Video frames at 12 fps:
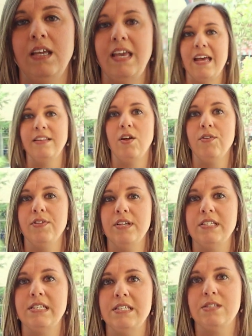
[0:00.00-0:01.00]
yeah, hometown. No,
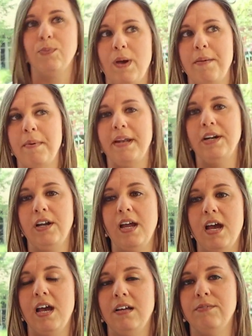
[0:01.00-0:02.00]
this is way better,
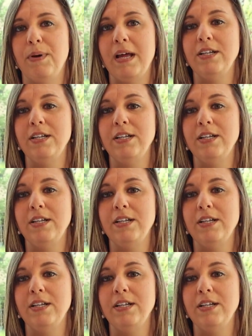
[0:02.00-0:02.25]
yeah. But